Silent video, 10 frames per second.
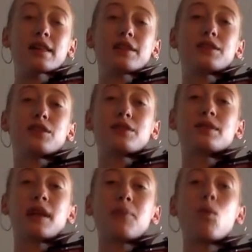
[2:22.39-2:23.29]
So
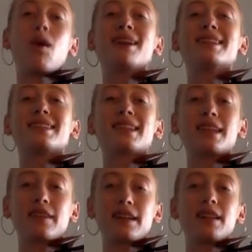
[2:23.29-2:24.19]
step 1 is
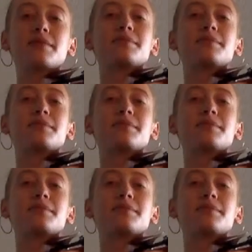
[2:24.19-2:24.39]
hear it.